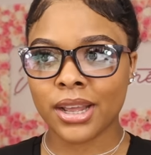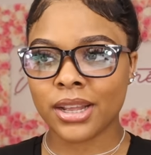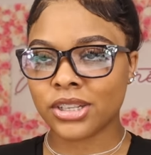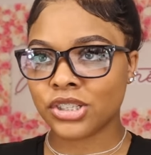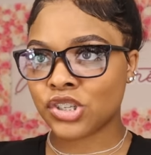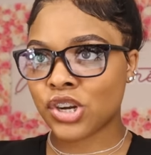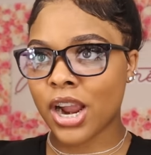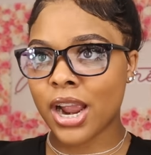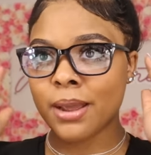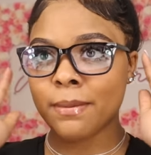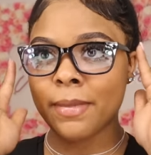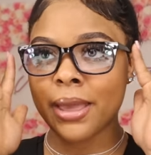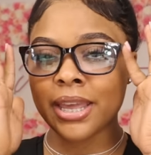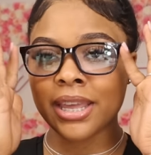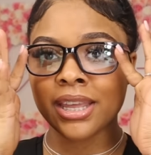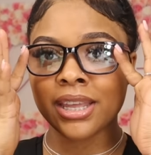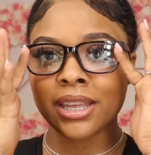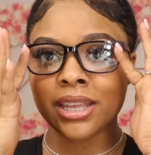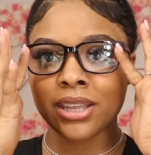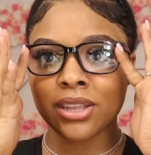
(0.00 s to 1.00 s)
Try and make
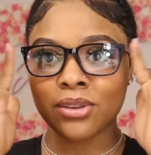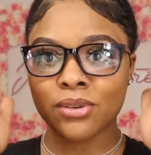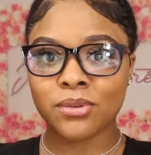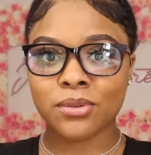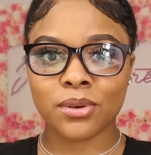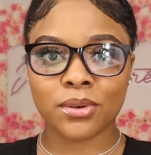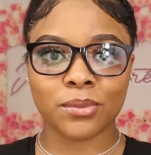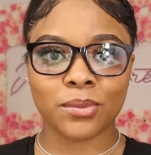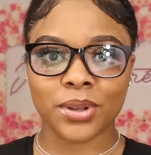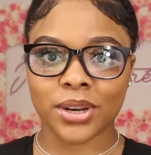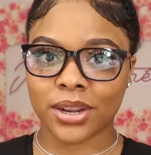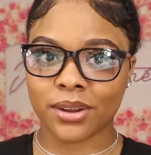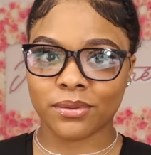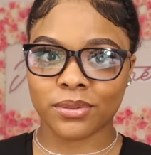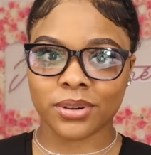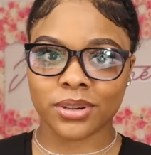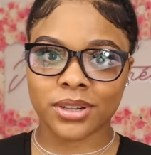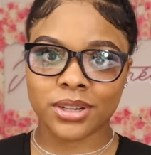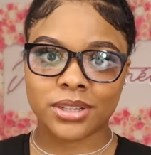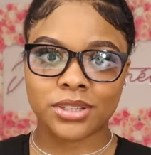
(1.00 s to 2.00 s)
it cute or
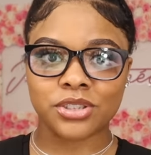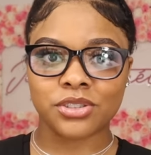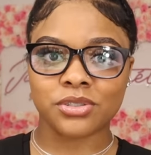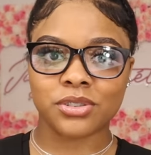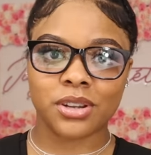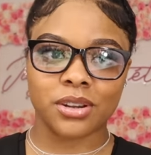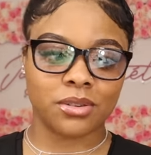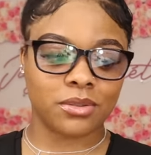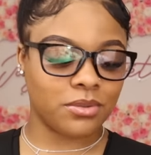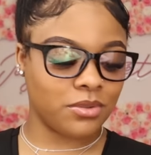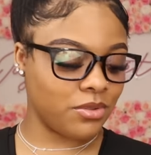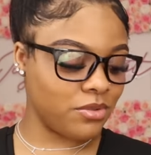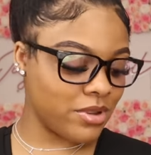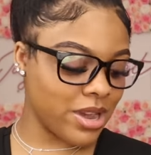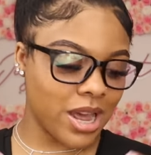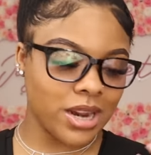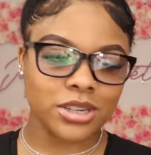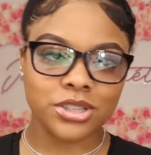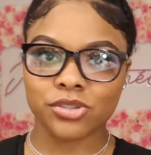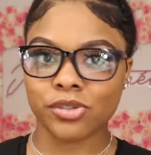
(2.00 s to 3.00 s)
whatever. Cause you know, you
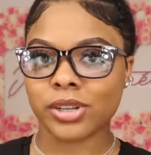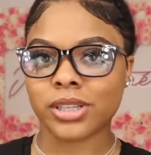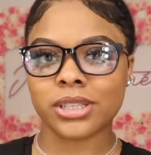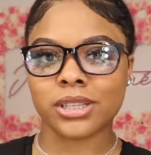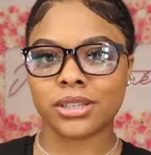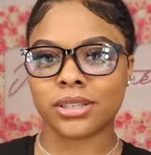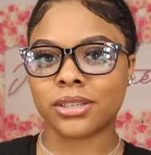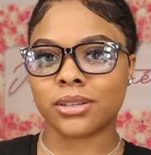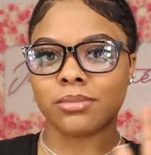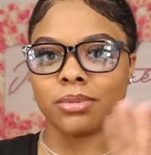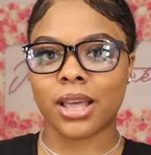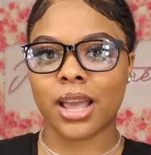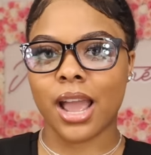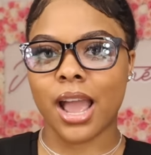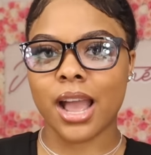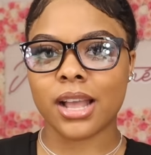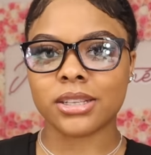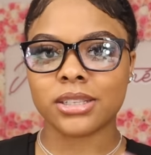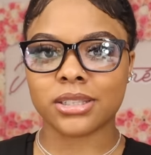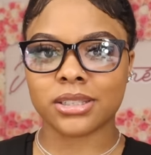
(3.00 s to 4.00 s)
gotta dress it up. Like,
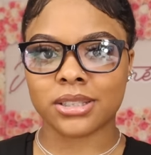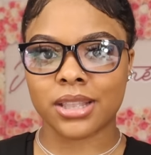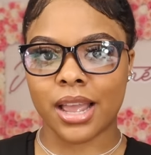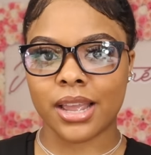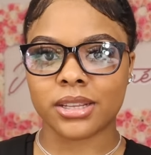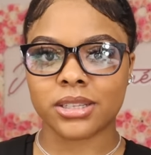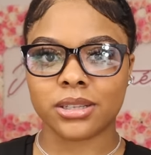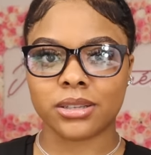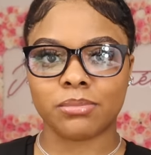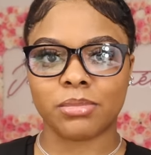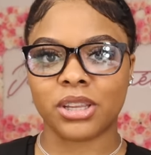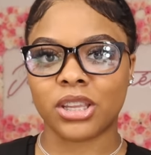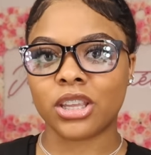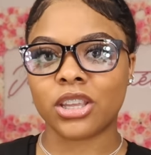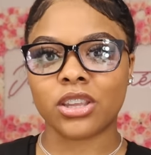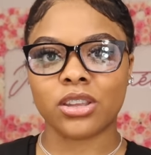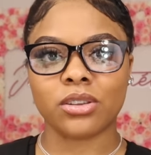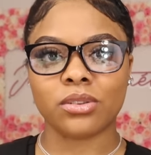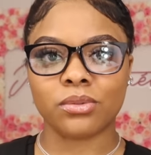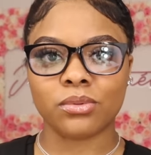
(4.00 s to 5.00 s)
I just like to be
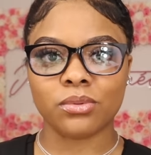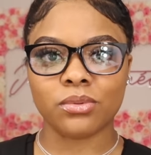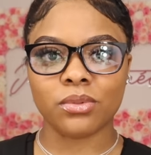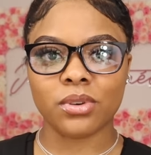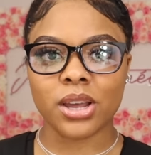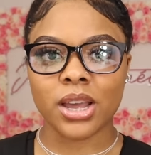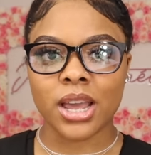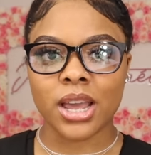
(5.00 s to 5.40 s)
cute.